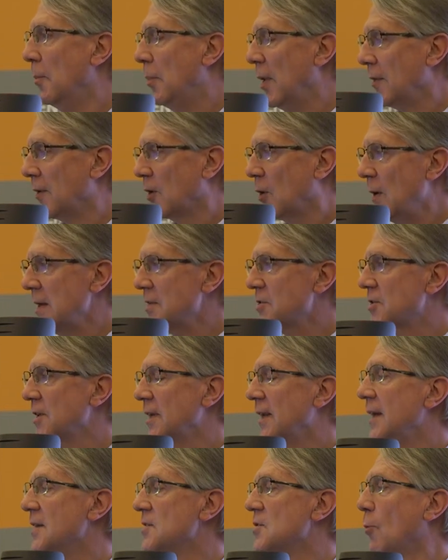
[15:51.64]
But the
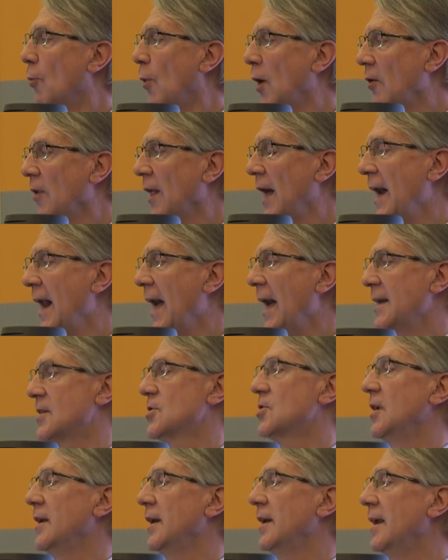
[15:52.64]
question is, will that
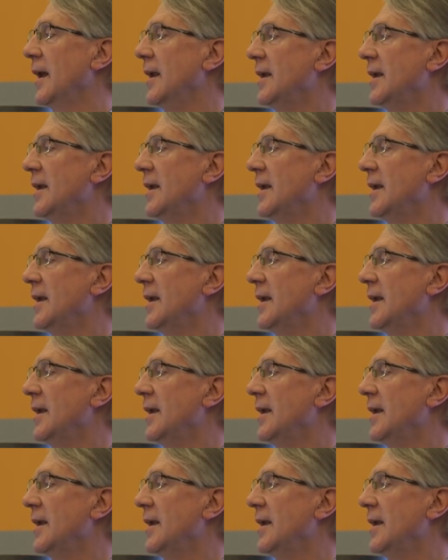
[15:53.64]
actually